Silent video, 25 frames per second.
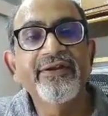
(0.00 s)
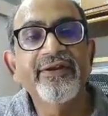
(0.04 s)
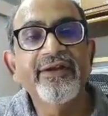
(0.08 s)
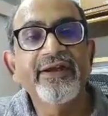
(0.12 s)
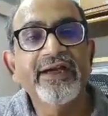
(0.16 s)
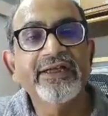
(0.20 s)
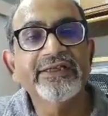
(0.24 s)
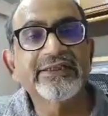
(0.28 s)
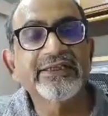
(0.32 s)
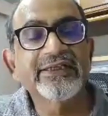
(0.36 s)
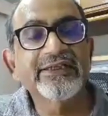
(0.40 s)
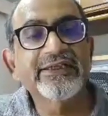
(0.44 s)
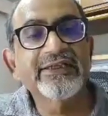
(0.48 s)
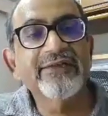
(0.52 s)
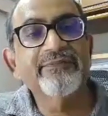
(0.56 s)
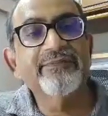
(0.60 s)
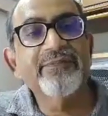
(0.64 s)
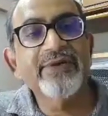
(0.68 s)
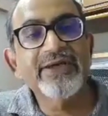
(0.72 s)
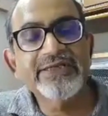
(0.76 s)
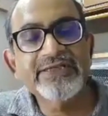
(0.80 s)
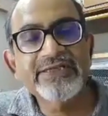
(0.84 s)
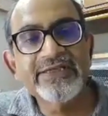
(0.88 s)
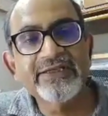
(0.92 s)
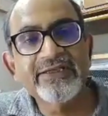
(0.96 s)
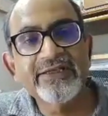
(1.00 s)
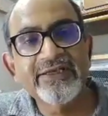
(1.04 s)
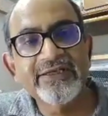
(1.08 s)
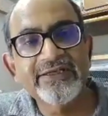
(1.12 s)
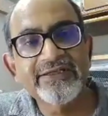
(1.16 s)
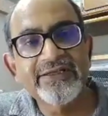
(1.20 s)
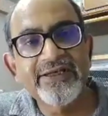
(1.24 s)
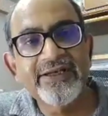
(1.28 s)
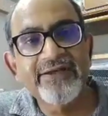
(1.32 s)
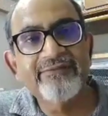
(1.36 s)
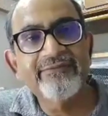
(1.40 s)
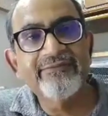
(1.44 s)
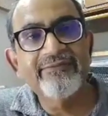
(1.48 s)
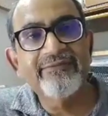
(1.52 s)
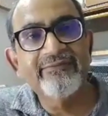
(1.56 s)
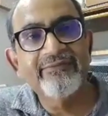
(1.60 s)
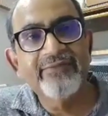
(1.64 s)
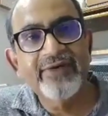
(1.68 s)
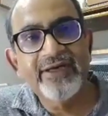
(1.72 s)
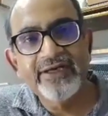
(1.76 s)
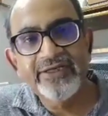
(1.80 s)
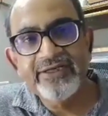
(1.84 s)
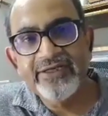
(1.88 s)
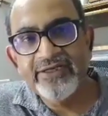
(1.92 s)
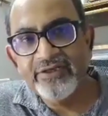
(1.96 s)
other than passing the exam,
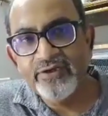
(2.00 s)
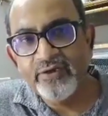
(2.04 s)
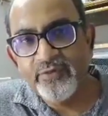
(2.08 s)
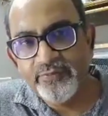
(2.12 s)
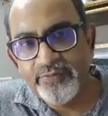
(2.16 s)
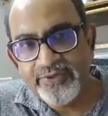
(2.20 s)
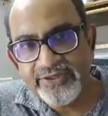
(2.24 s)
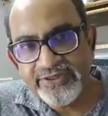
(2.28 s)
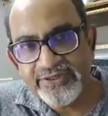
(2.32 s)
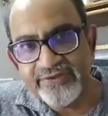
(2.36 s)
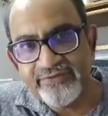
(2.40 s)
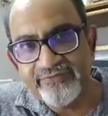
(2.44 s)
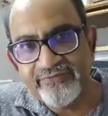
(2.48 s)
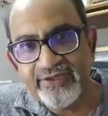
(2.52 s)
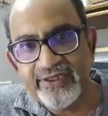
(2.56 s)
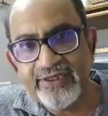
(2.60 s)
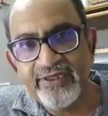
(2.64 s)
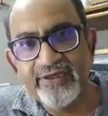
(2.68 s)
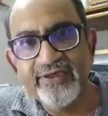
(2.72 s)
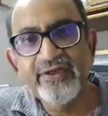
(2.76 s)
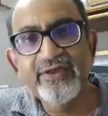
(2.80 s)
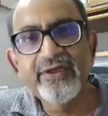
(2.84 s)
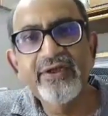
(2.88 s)
managing your patient well,